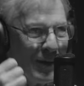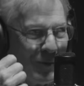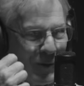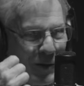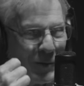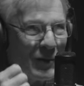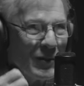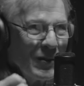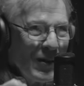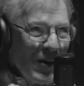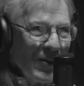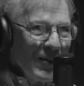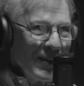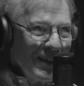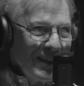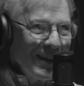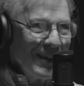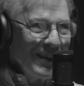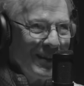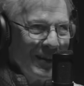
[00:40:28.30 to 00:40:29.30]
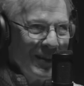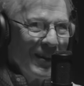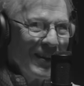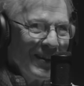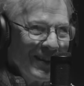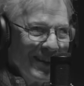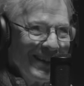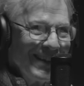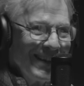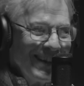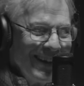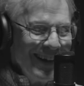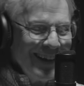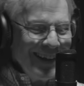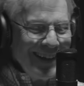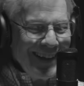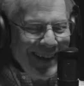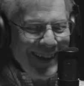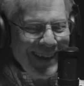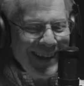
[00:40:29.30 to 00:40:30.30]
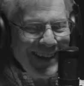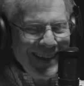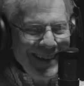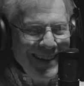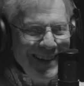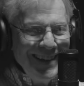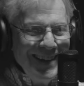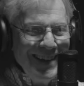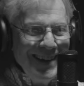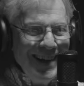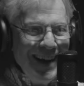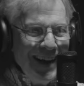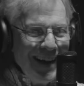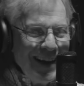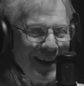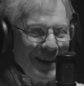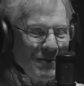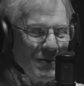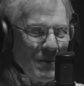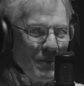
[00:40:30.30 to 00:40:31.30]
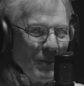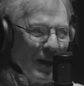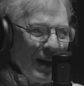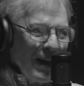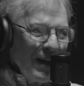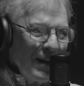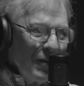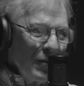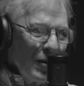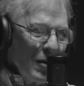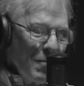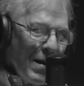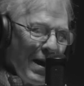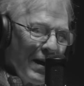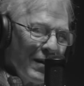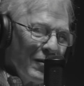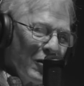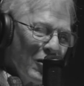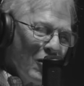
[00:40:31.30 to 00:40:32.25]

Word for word: and we were talking to each other and that. And on the back of the